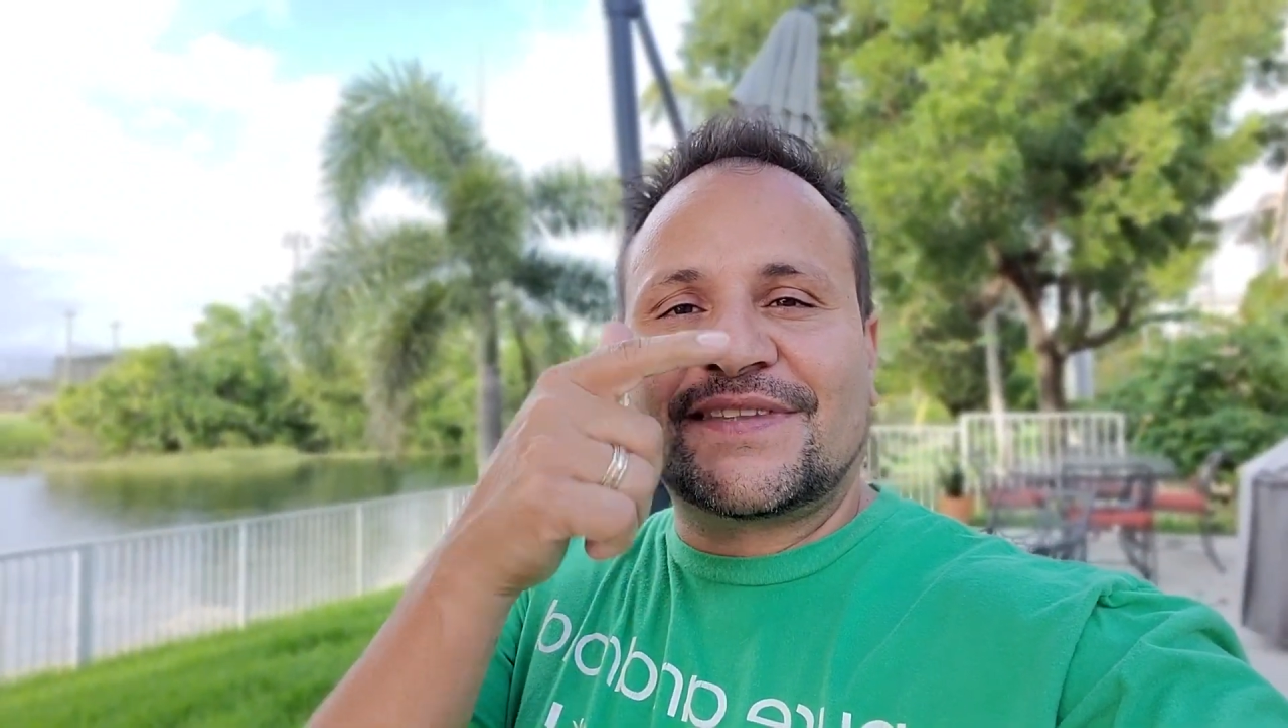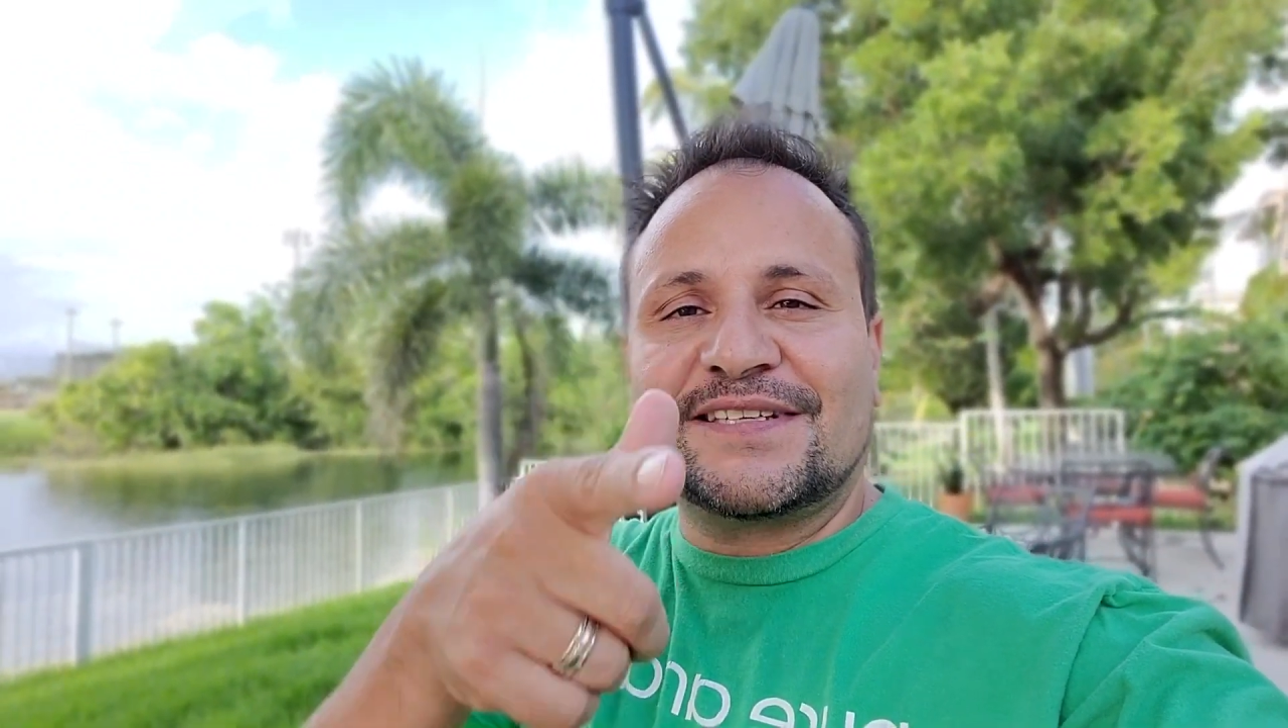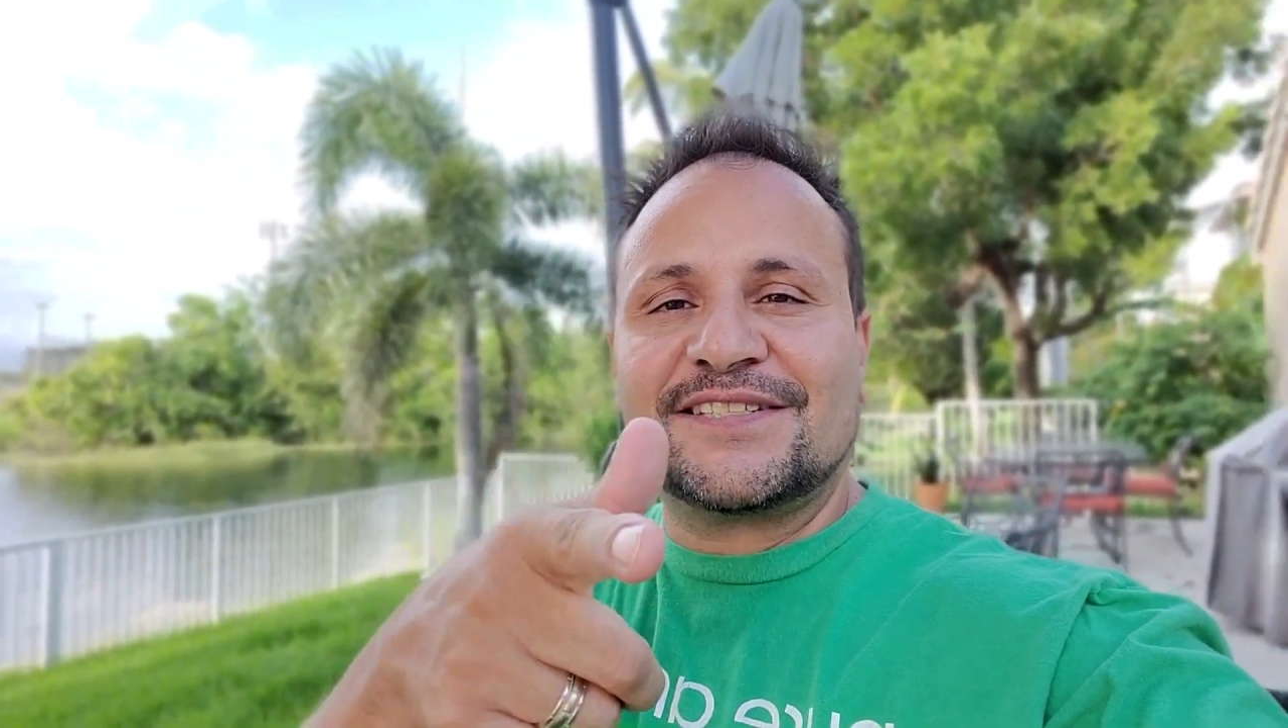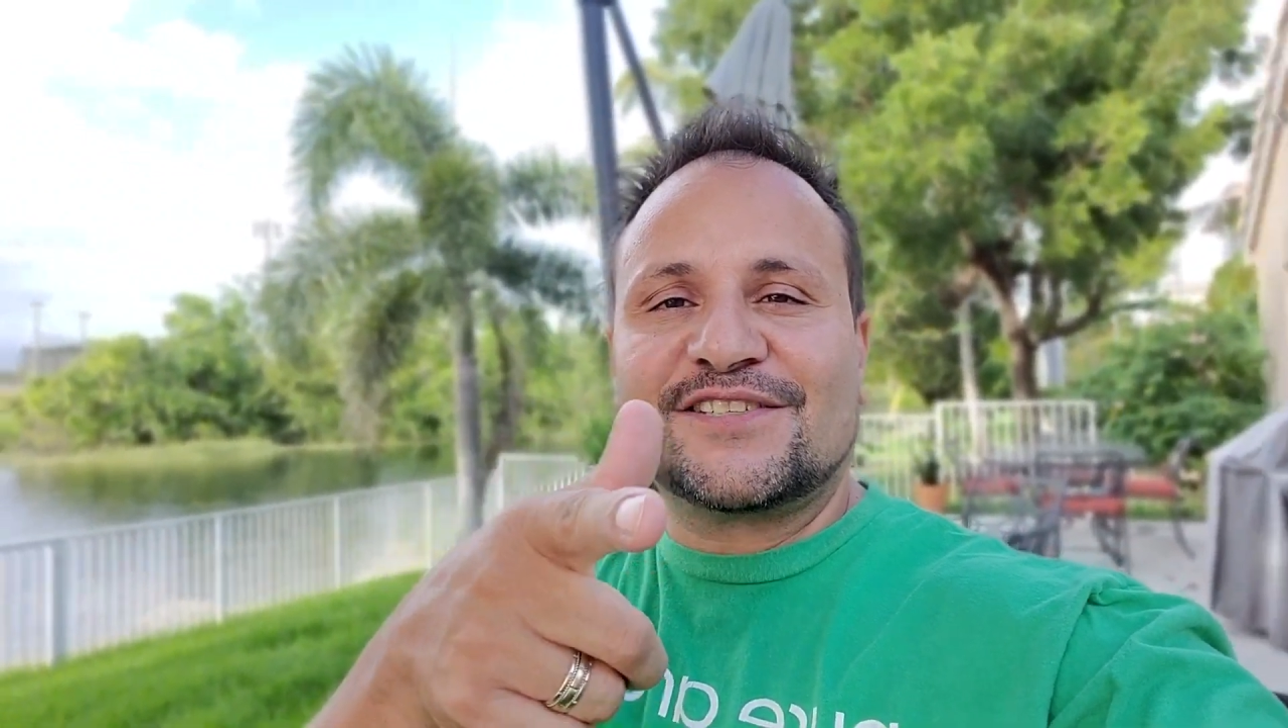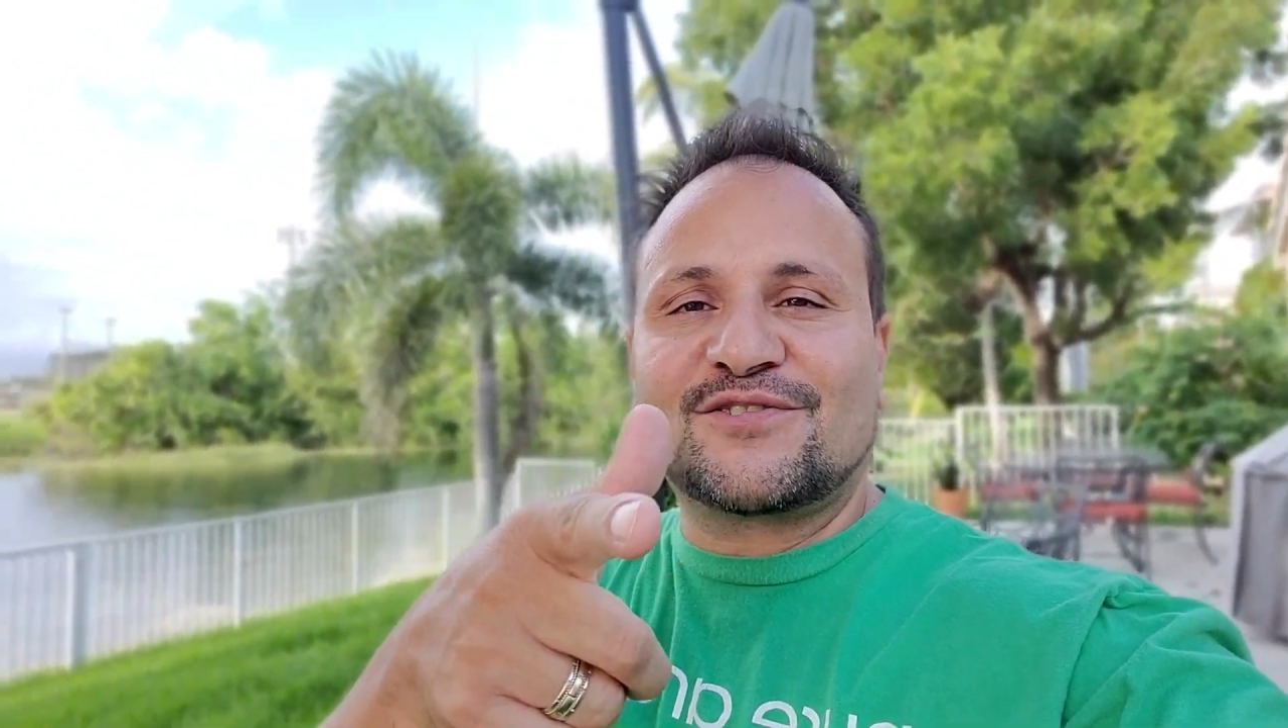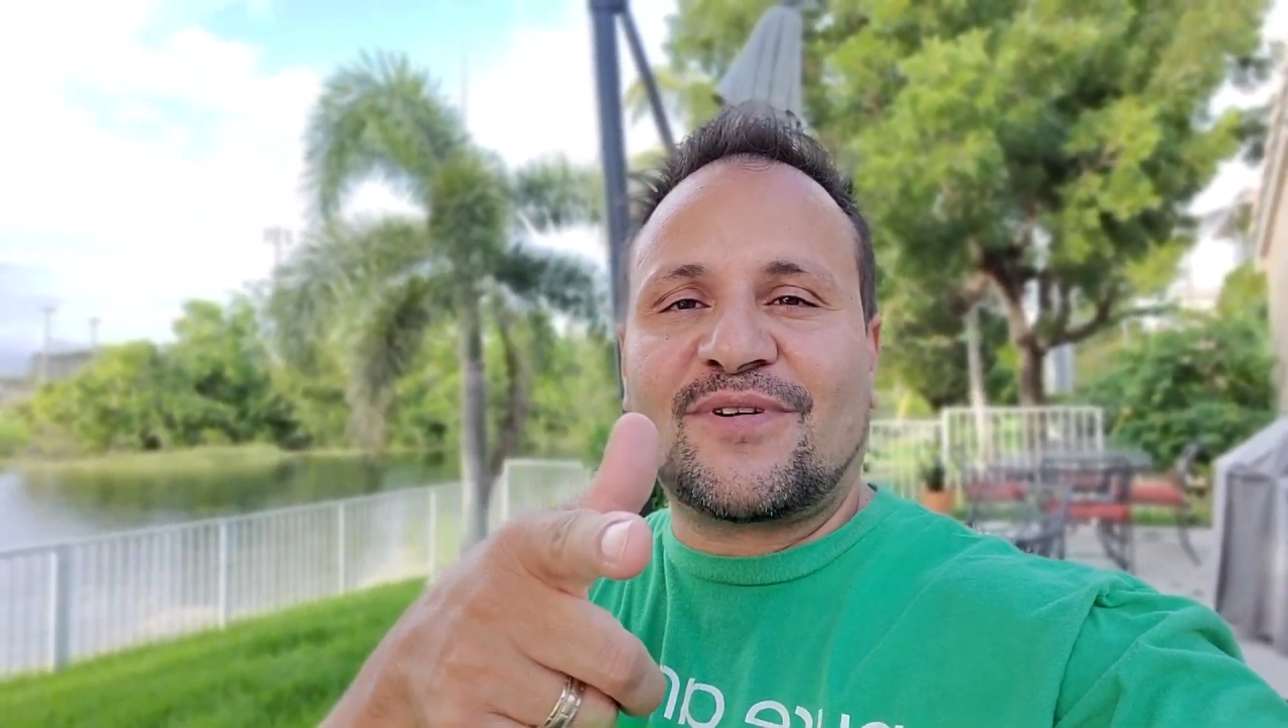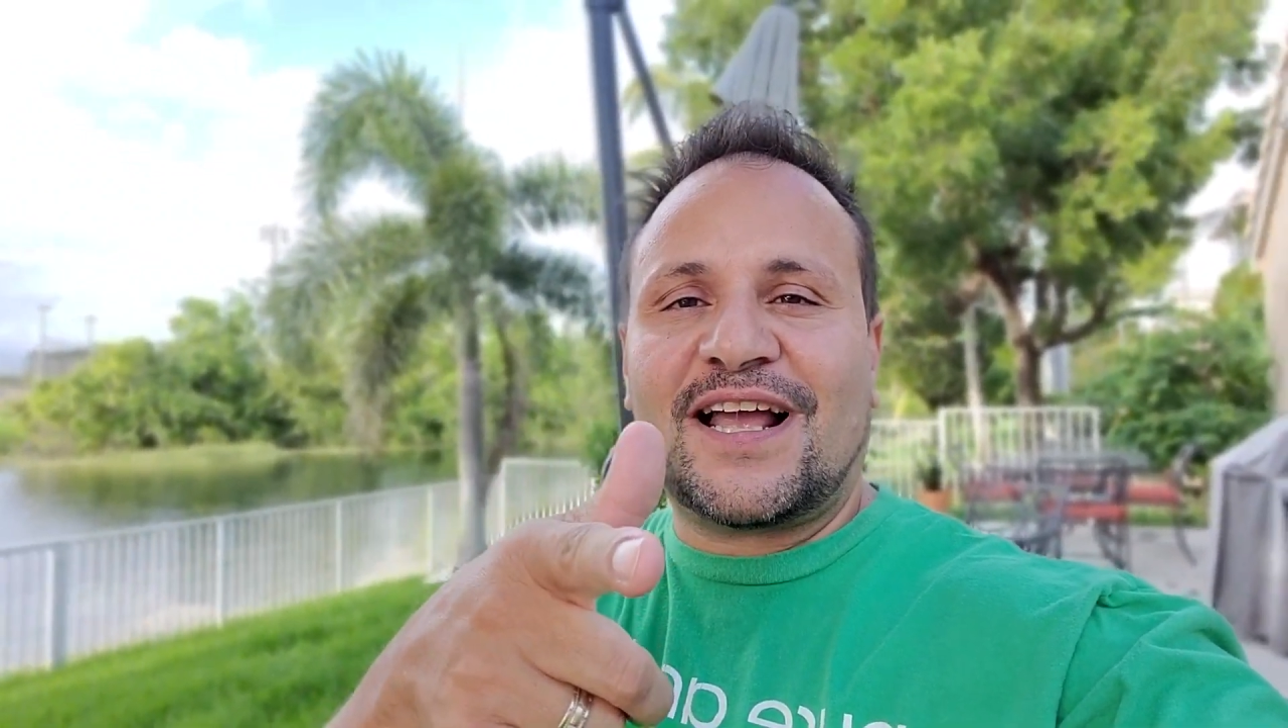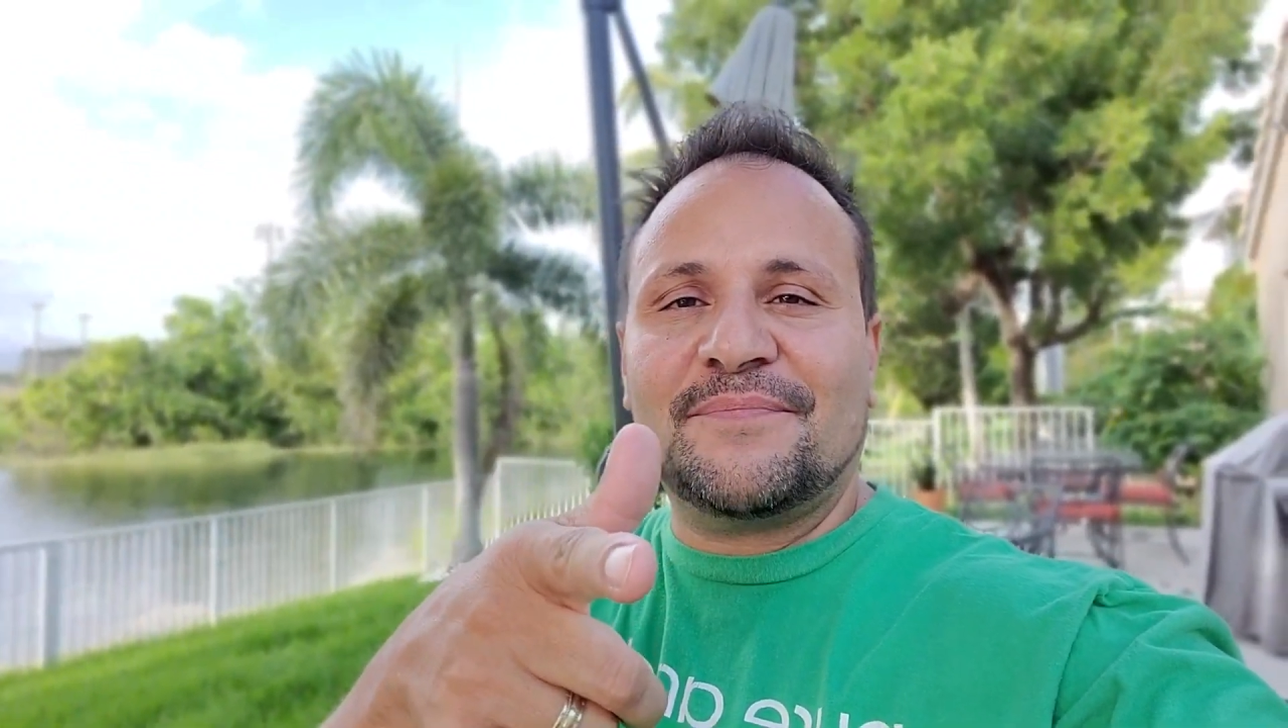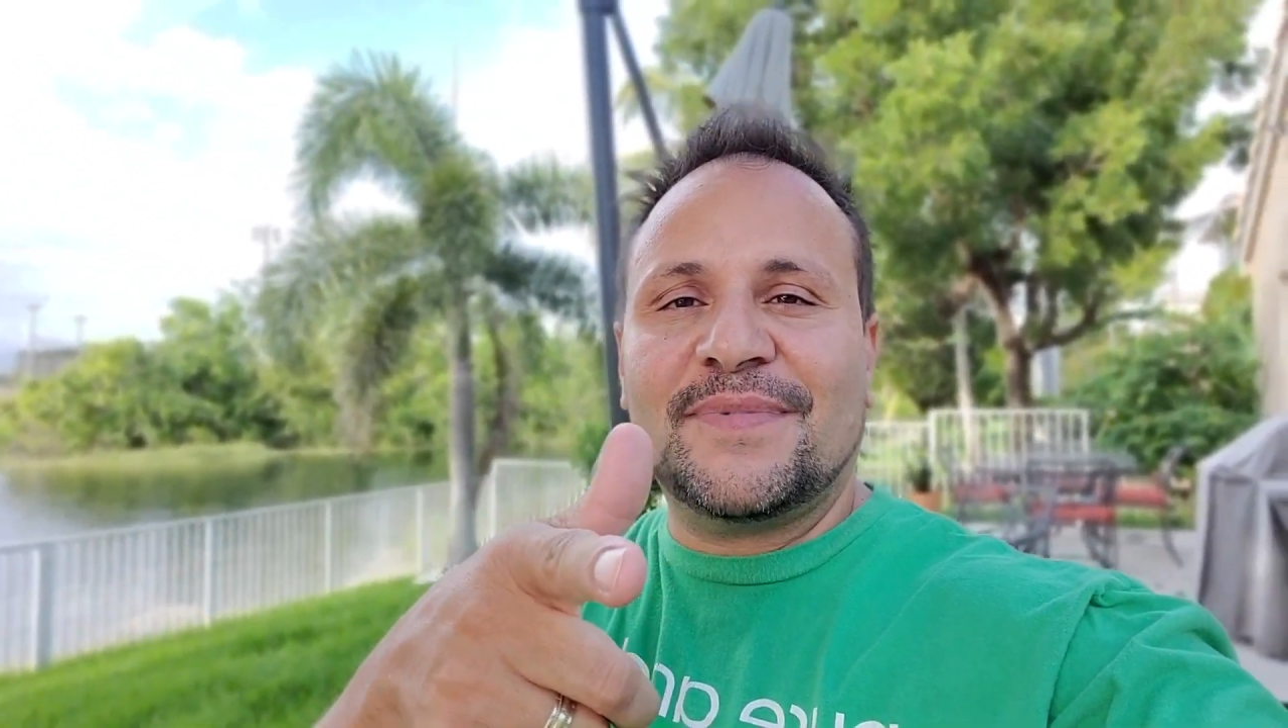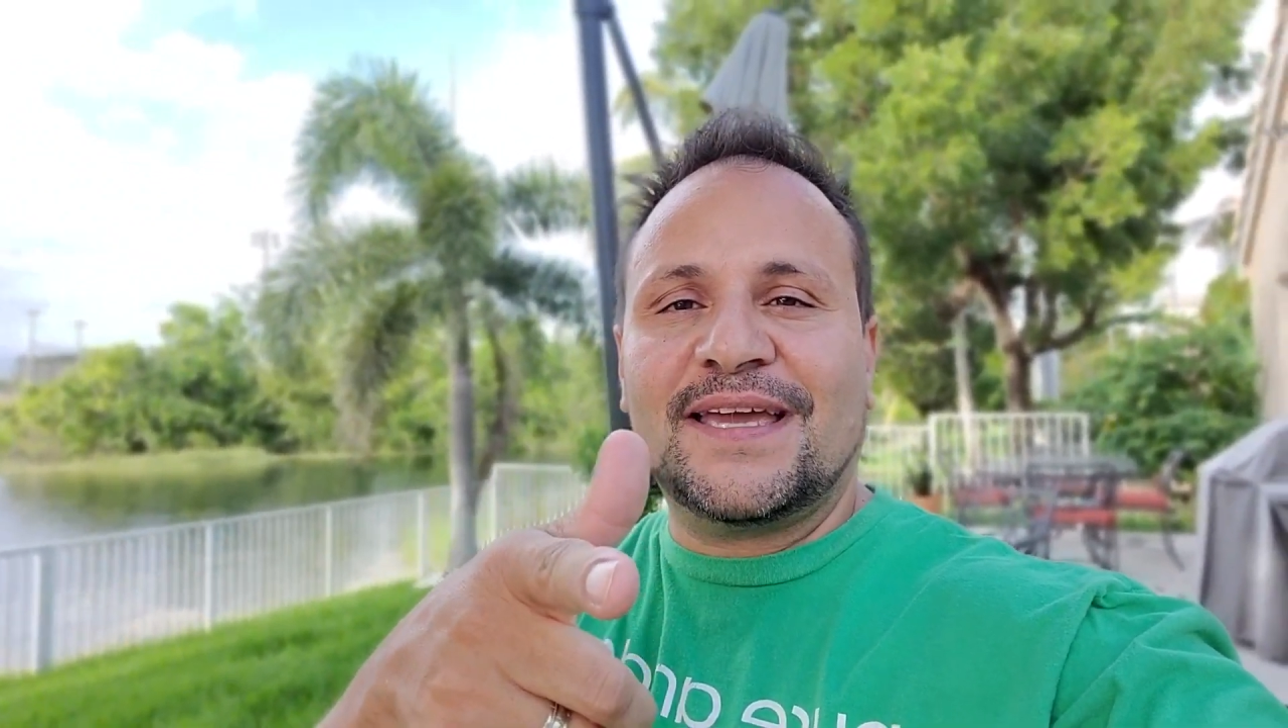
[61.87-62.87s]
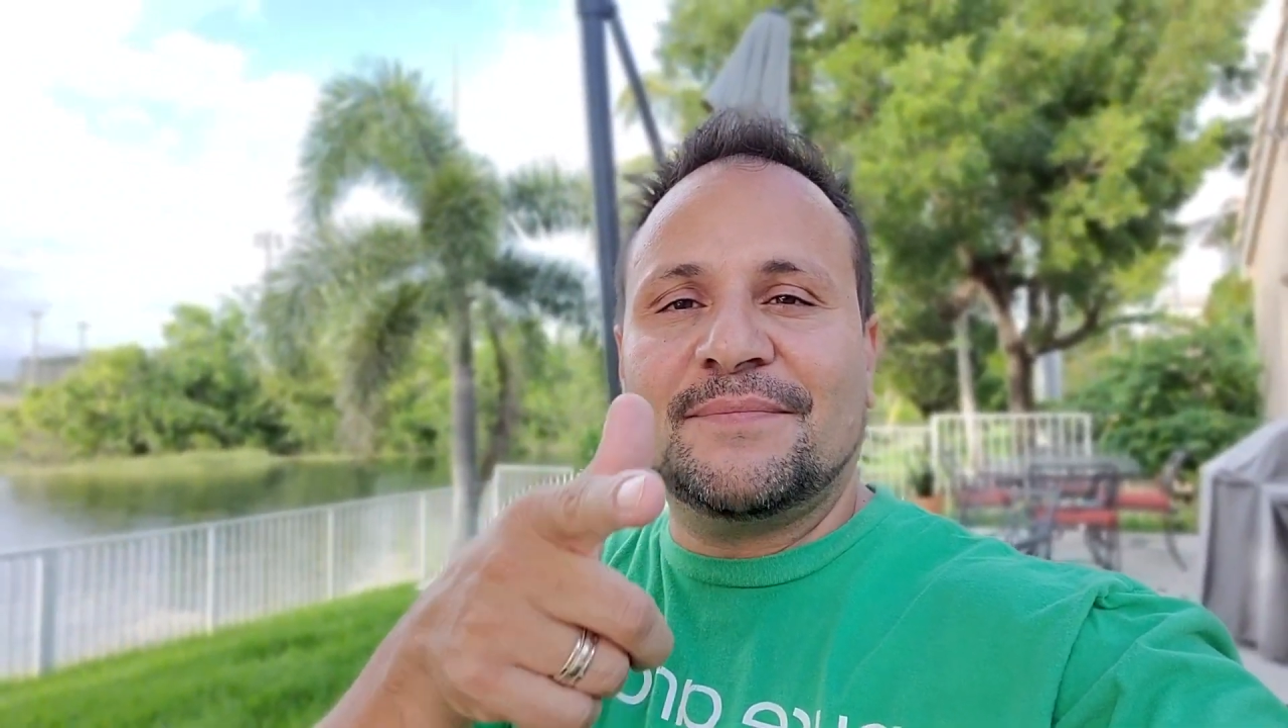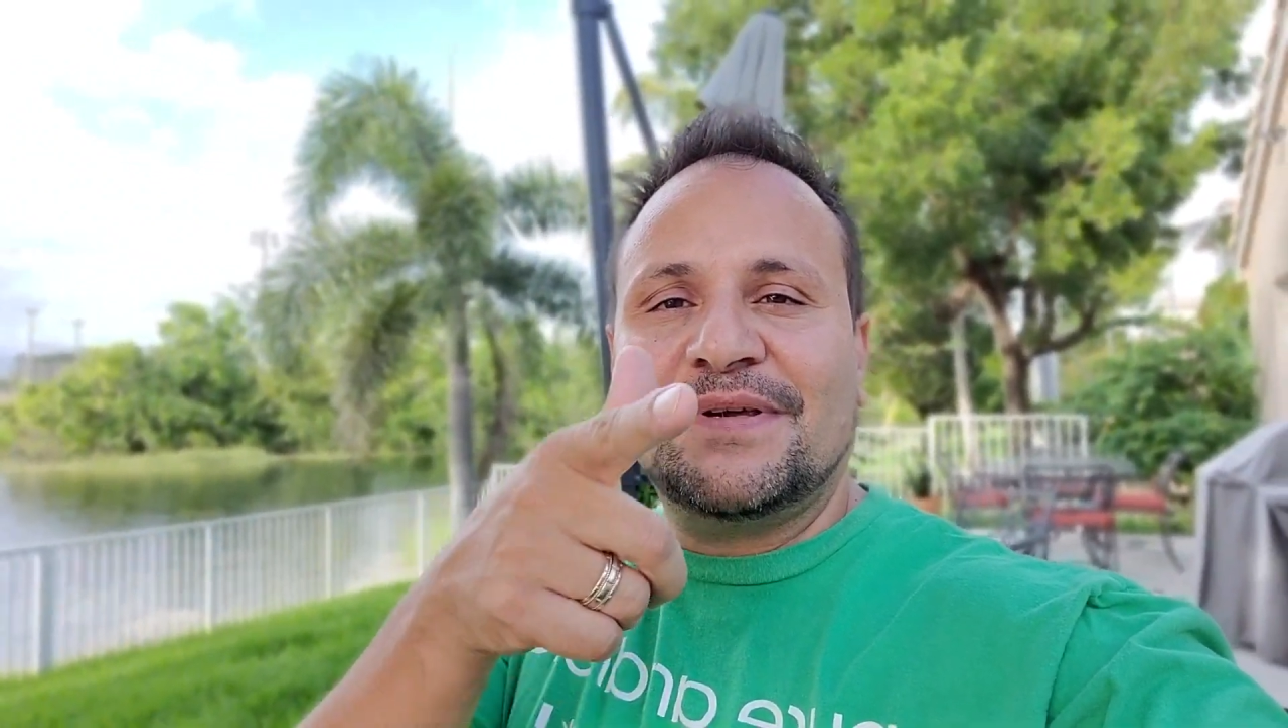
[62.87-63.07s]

Subscribe, man.